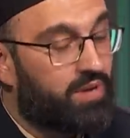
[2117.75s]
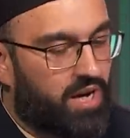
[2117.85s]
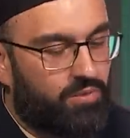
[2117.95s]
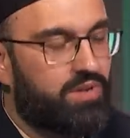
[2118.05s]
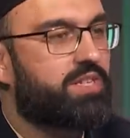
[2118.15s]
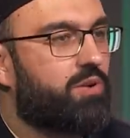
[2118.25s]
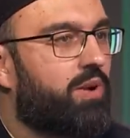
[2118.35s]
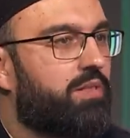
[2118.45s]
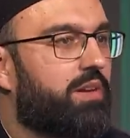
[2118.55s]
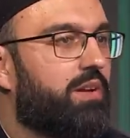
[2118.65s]
But I will say
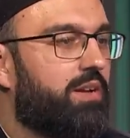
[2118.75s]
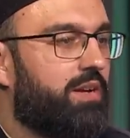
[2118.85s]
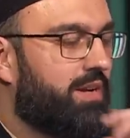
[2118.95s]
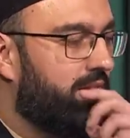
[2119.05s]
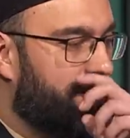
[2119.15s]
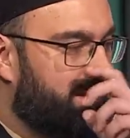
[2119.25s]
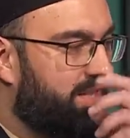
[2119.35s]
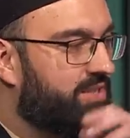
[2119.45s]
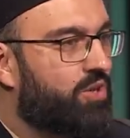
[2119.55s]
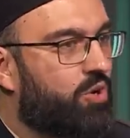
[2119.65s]
one thing.
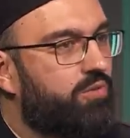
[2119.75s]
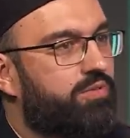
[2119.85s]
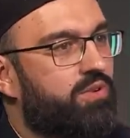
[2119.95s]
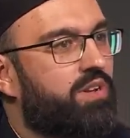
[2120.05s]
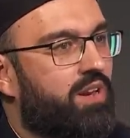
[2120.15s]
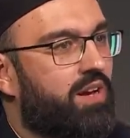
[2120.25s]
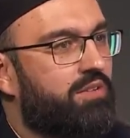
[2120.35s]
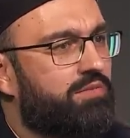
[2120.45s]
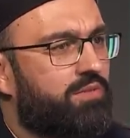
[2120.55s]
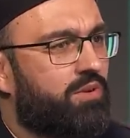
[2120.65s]
There's no field in
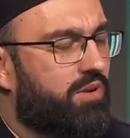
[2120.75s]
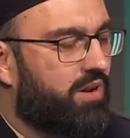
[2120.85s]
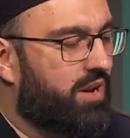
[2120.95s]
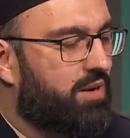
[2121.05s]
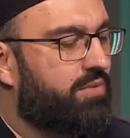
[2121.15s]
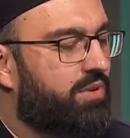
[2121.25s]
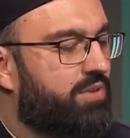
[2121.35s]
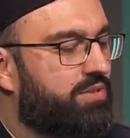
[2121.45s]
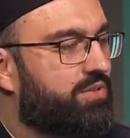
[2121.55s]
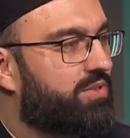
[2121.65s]
life, not club,
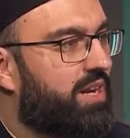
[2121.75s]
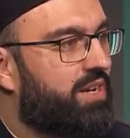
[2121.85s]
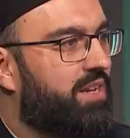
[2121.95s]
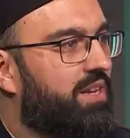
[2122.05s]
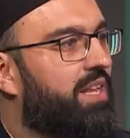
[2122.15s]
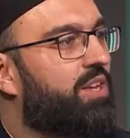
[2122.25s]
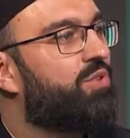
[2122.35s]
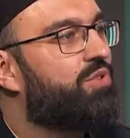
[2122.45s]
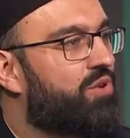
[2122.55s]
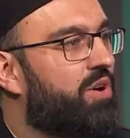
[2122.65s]
not a society, that
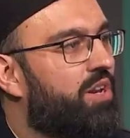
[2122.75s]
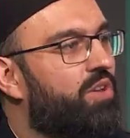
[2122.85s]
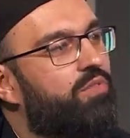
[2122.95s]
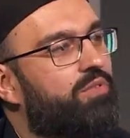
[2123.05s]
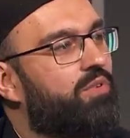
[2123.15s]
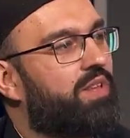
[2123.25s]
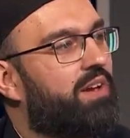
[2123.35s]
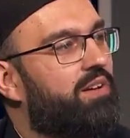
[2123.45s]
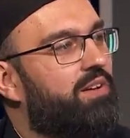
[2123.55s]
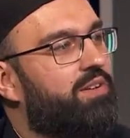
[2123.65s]
you join and you feel
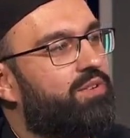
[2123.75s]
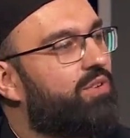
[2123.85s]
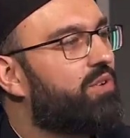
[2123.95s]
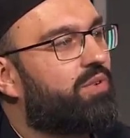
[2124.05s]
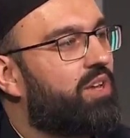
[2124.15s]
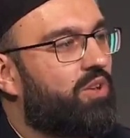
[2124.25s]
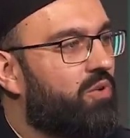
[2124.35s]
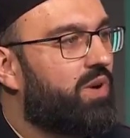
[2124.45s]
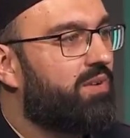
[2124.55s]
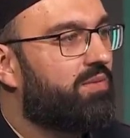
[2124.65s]
that you can run it
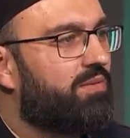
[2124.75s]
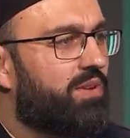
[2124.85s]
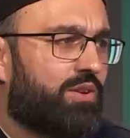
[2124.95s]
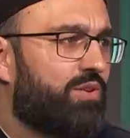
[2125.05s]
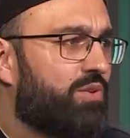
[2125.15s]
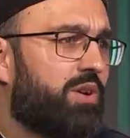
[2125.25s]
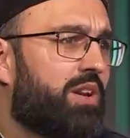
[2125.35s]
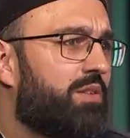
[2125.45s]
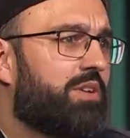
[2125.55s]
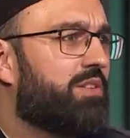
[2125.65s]
your way. Like you yeah. join
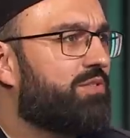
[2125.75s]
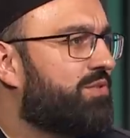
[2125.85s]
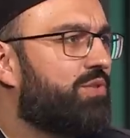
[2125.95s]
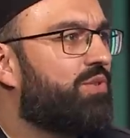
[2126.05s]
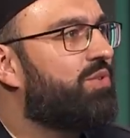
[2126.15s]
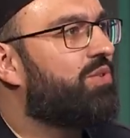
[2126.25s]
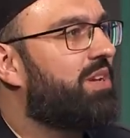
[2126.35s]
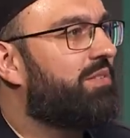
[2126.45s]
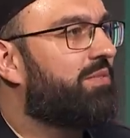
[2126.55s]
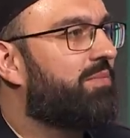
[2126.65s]
and if it doesn't suit you, you
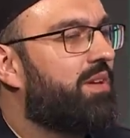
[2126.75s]
leave.